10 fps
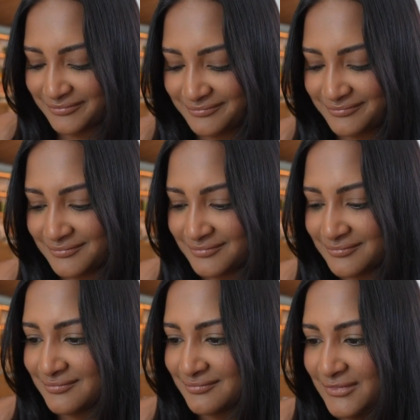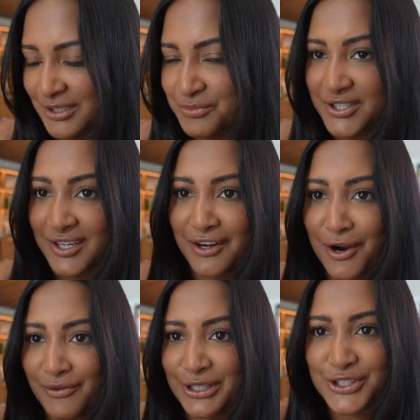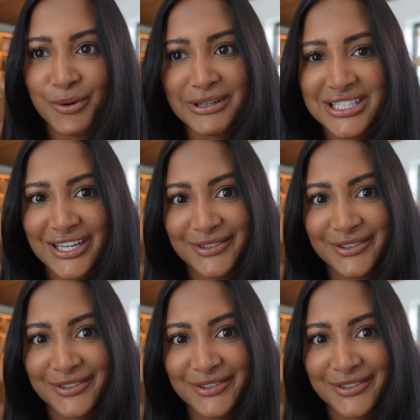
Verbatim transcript: I'm just like not really sure what to do.